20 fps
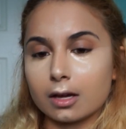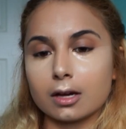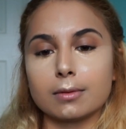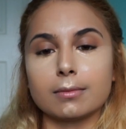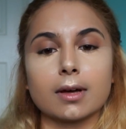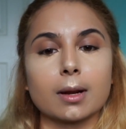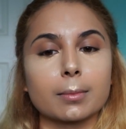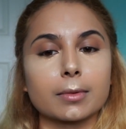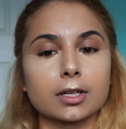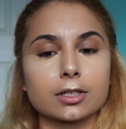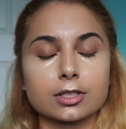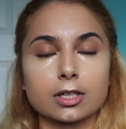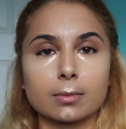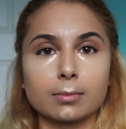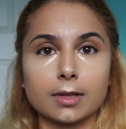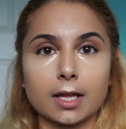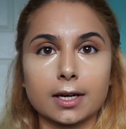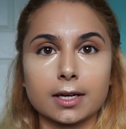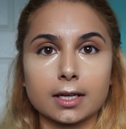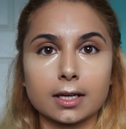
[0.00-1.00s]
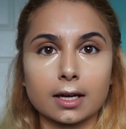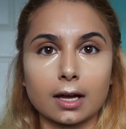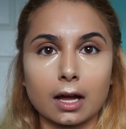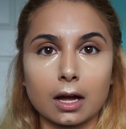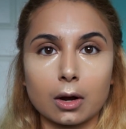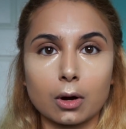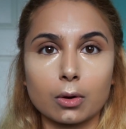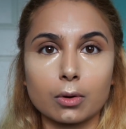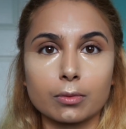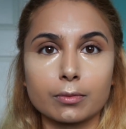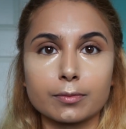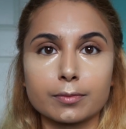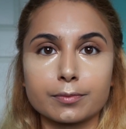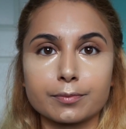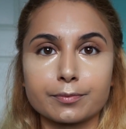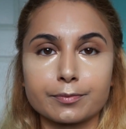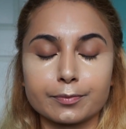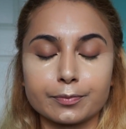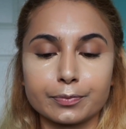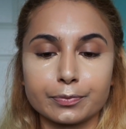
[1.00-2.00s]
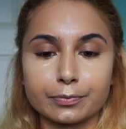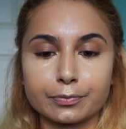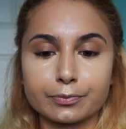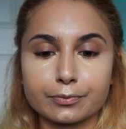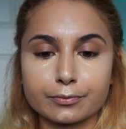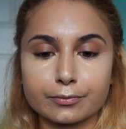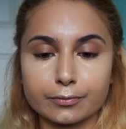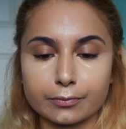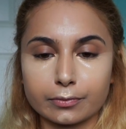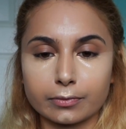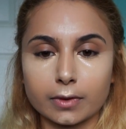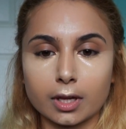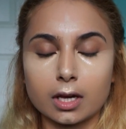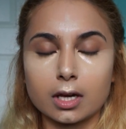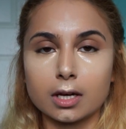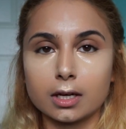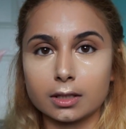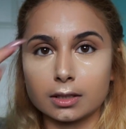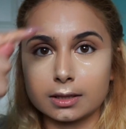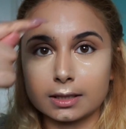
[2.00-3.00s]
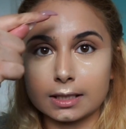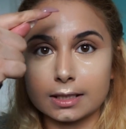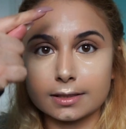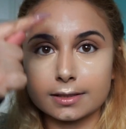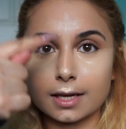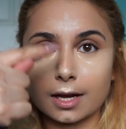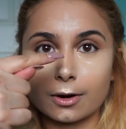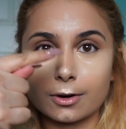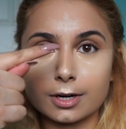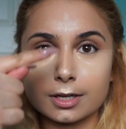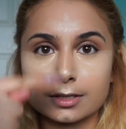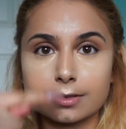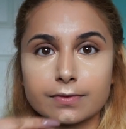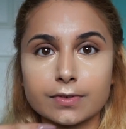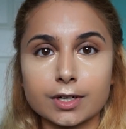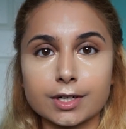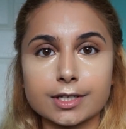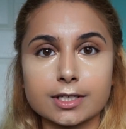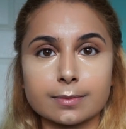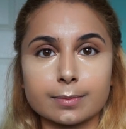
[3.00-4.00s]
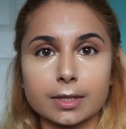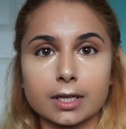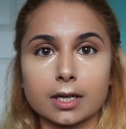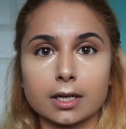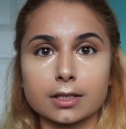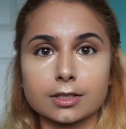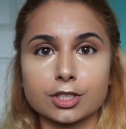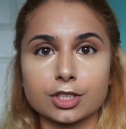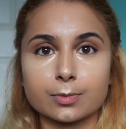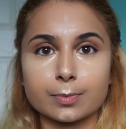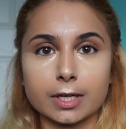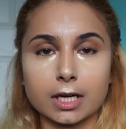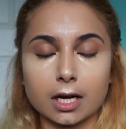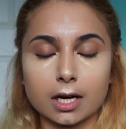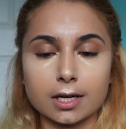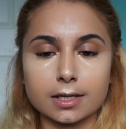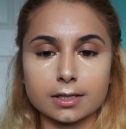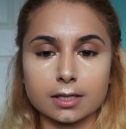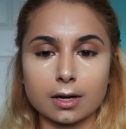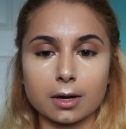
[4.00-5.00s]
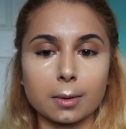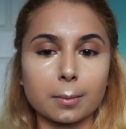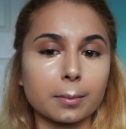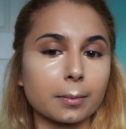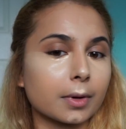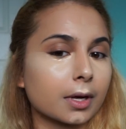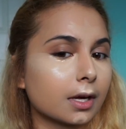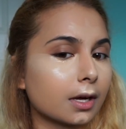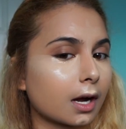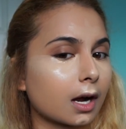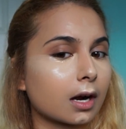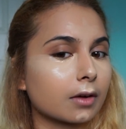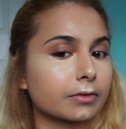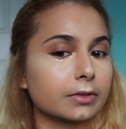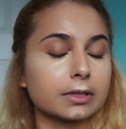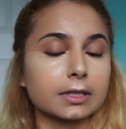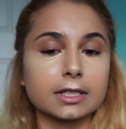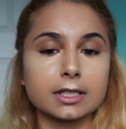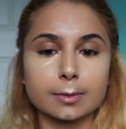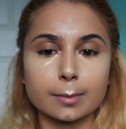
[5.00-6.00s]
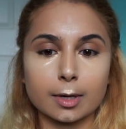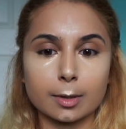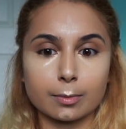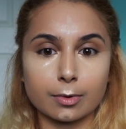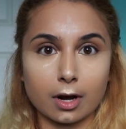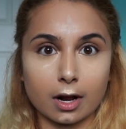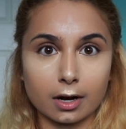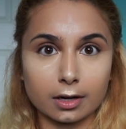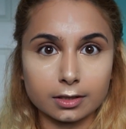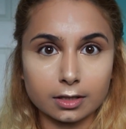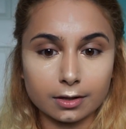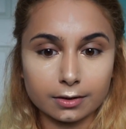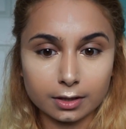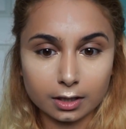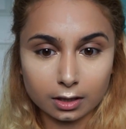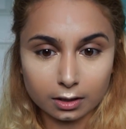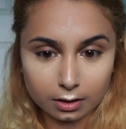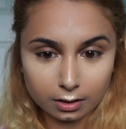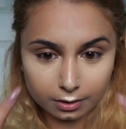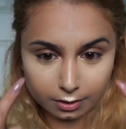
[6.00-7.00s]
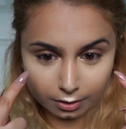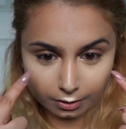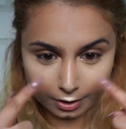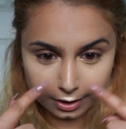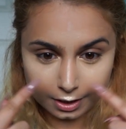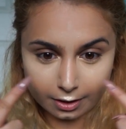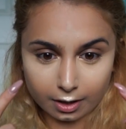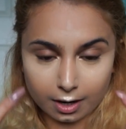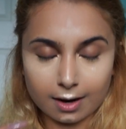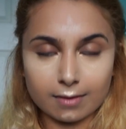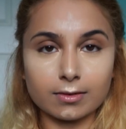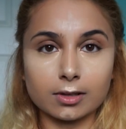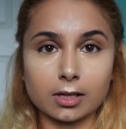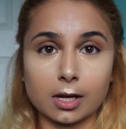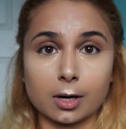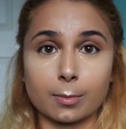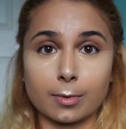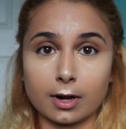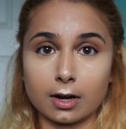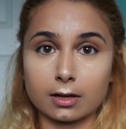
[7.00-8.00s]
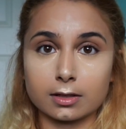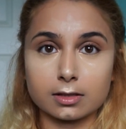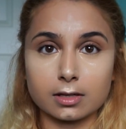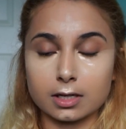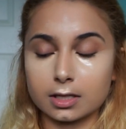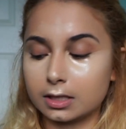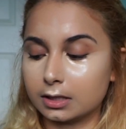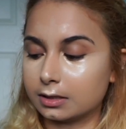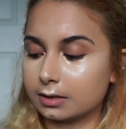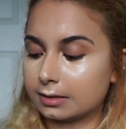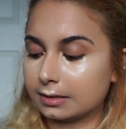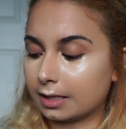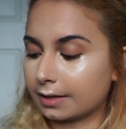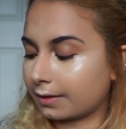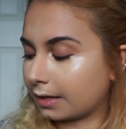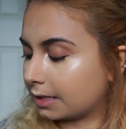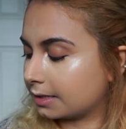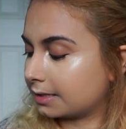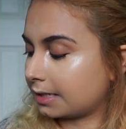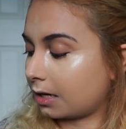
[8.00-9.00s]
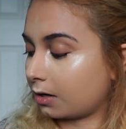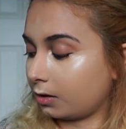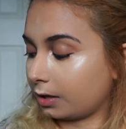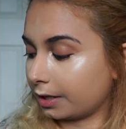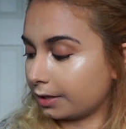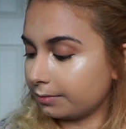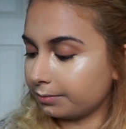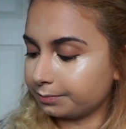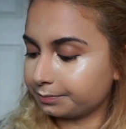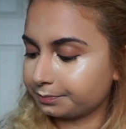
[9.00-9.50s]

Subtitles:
But I'm gonna start blending out these areas first, because I have the least amount of product on there. Under here I have a lot of product, so I need to let that settle in.